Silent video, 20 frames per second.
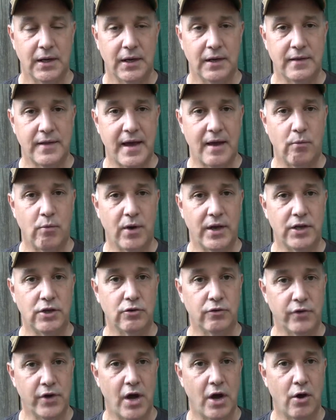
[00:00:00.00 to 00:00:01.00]
And that way
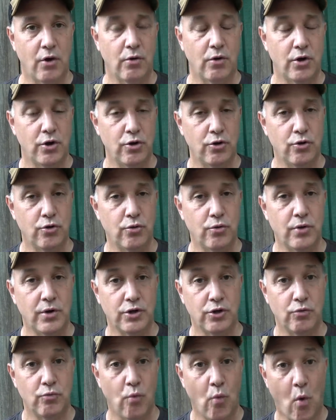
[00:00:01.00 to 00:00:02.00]
you'll know who
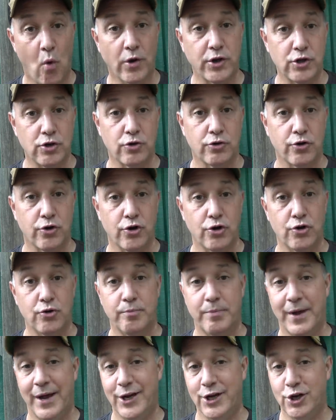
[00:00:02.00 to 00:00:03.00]
you want in your
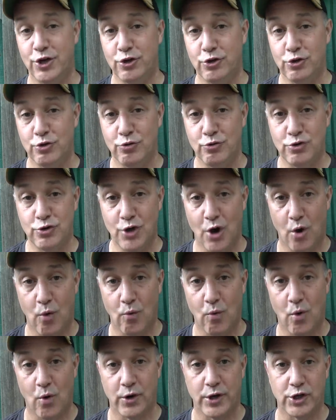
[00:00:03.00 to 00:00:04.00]
group and who you
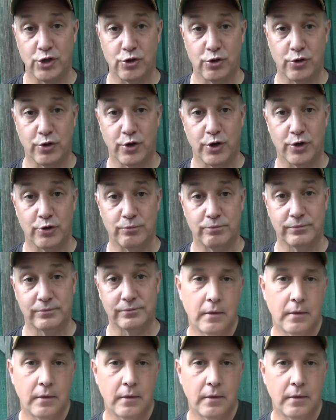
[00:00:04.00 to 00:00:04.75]
don't want in your group.